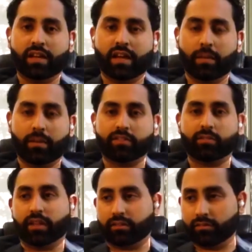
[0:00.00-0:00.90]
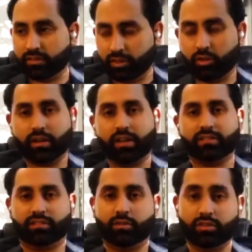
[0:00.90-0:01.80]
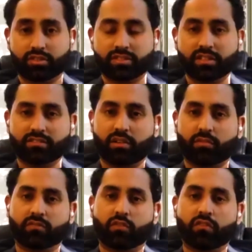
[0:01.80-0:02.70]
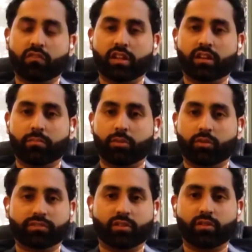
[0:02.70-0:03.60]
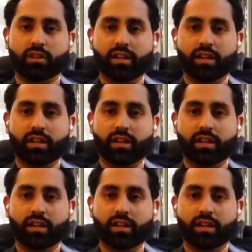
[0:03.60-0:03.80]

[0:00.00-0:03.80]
And so like, it was like organizing the logistics I was involved in, but also